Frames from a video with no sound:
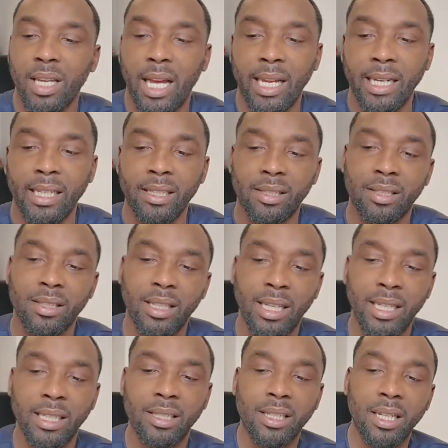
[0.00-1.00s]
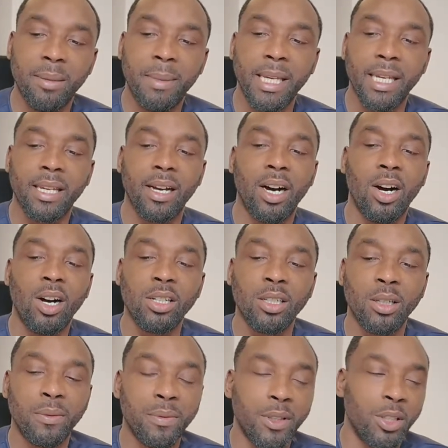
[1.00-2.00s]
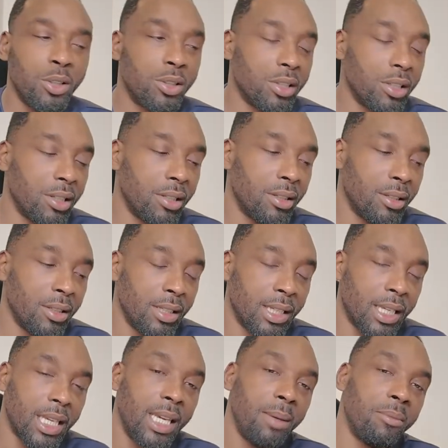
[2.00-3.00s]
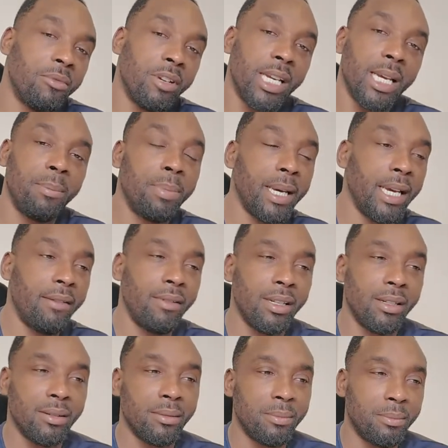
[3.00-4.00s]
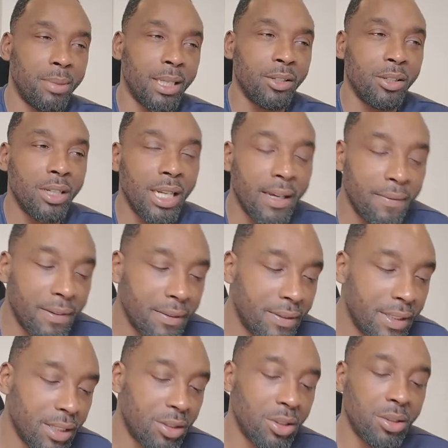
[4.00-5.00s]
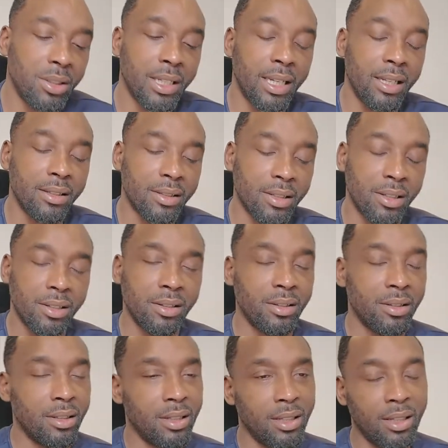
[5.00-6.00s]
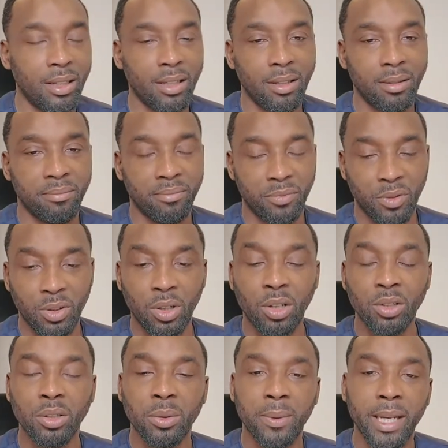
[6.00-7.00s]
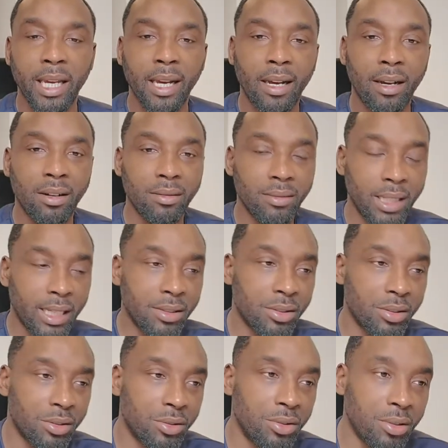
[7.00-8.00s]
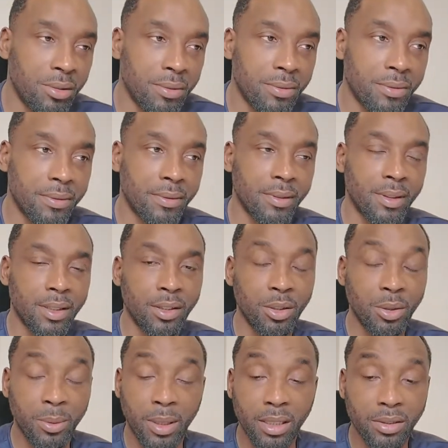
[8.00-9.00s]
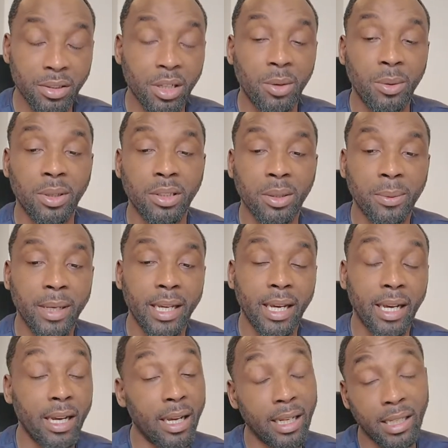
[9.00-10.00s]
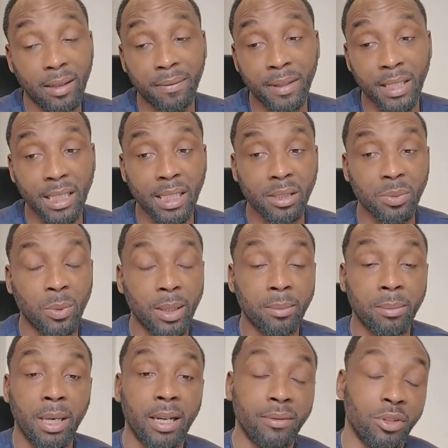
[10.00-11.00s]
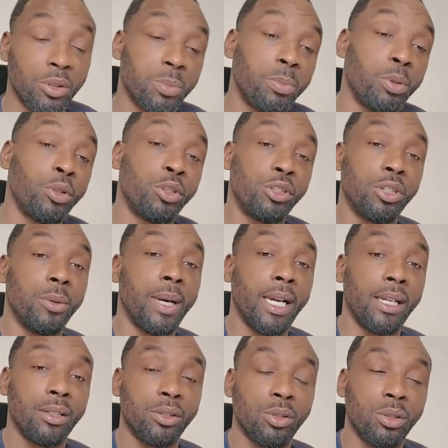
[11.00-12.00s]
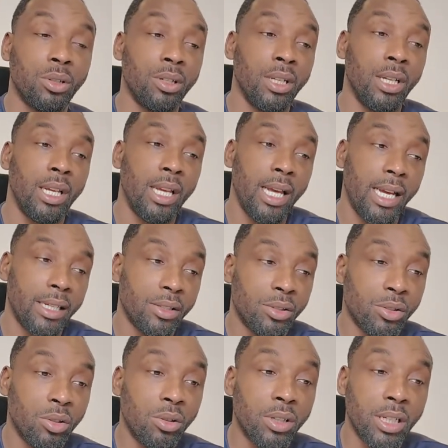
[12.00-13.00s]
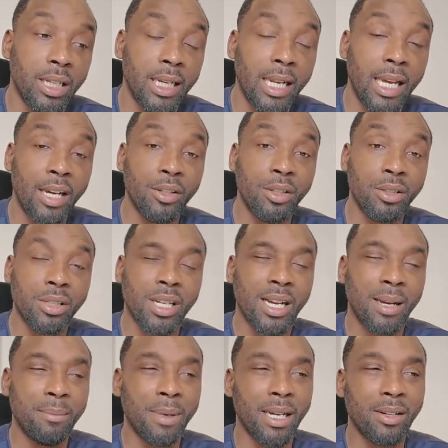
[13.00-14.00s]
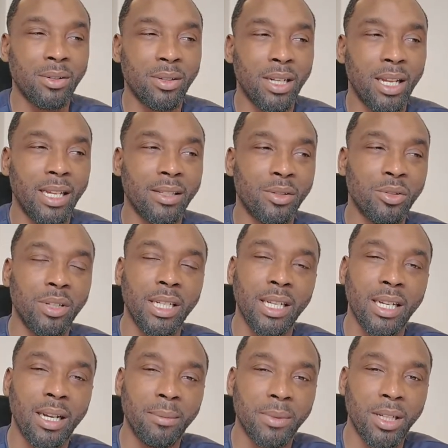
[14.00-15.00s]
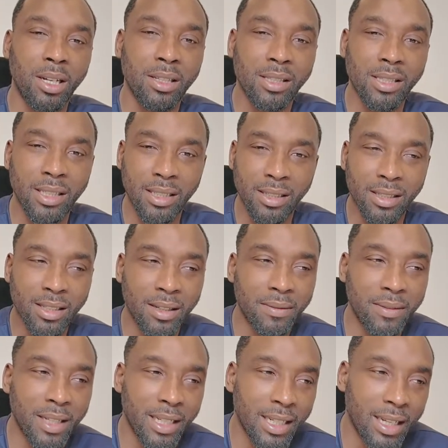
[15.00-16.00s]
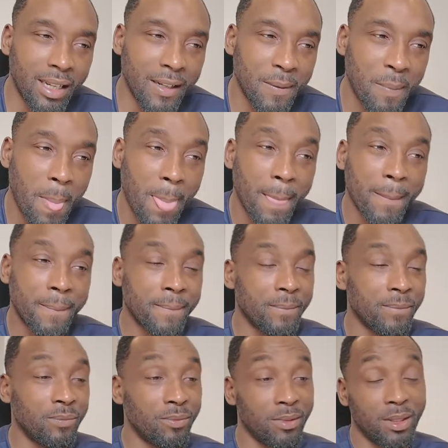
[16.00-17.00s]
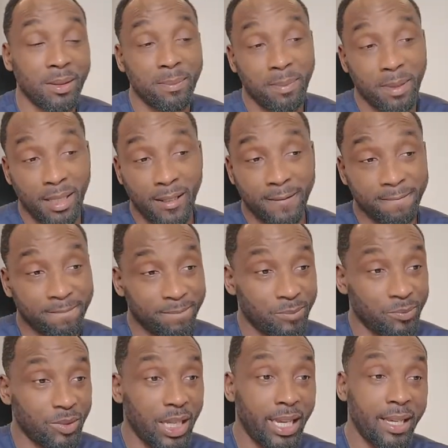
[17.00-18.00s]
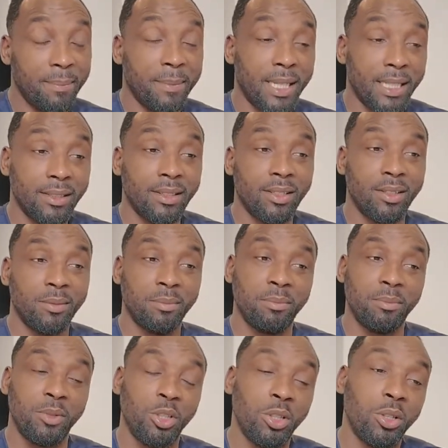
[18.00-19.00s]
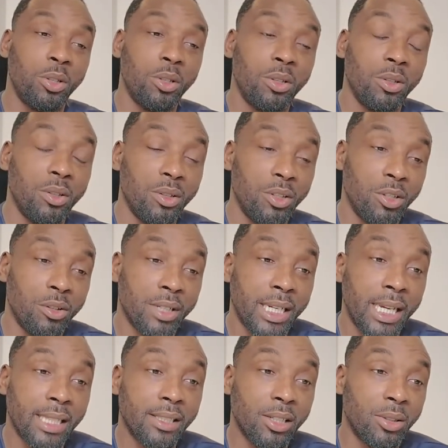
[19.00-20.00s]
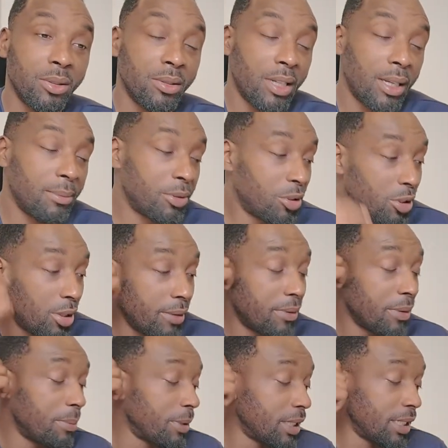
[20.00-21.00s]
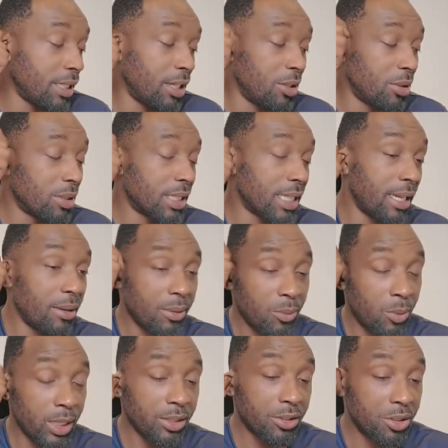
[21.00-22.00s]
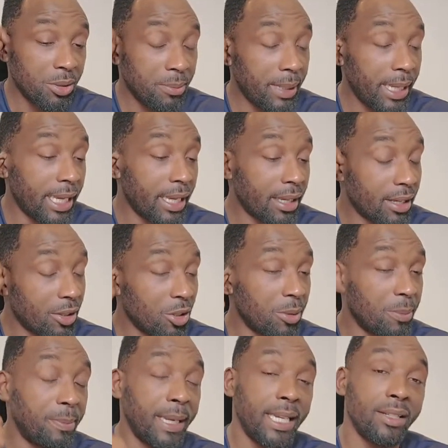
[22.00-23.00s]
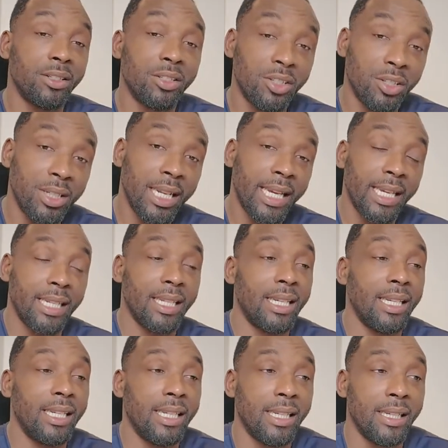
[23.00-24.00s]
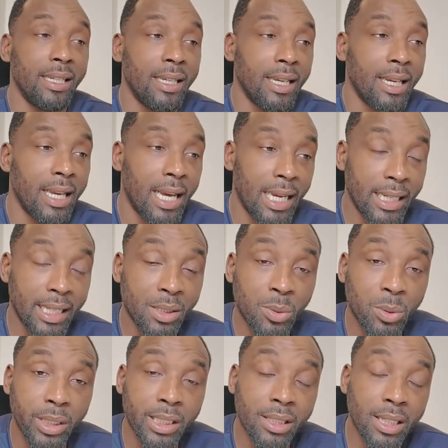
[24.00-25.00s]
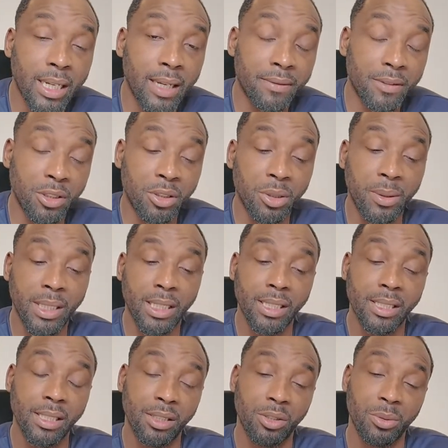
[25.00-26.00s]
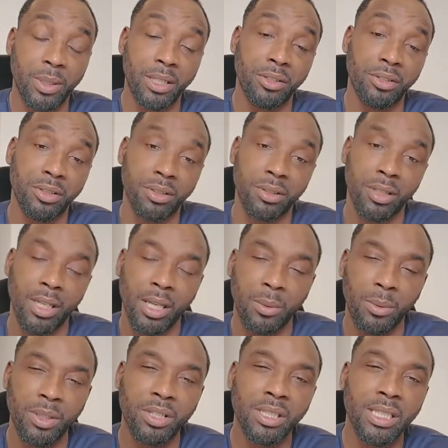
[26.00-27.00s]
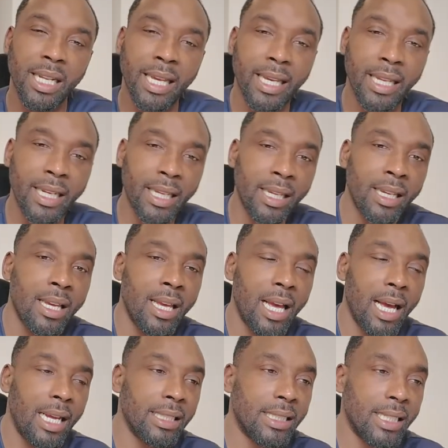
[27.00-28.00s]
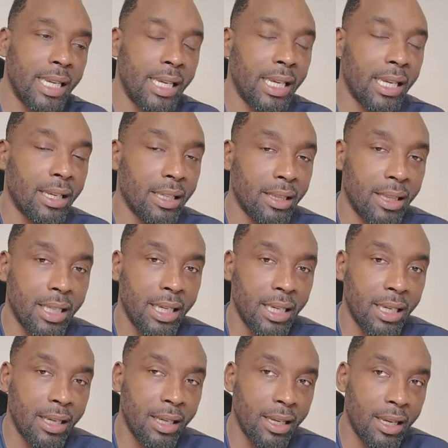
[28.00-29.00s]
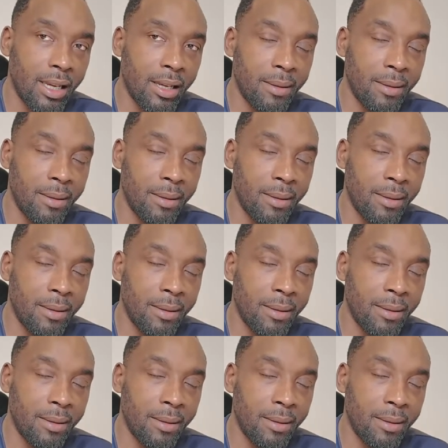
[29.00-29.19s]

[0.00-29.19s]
And it's going to make it harder for you to keep reappearing. But you're like 52 now, so you're on the way out. That's the truth. You are so on the way out. And I think this one might have just pushed you out the door, and it's not going to allow you to come back on like Strictly Come Dancing and stuff like that. But hey, man, you're an adult. I'm sure everybody knows that once you make your bed, you lay in it, innit? And that's what he's going to have to do in this situation, which is lay in it and take the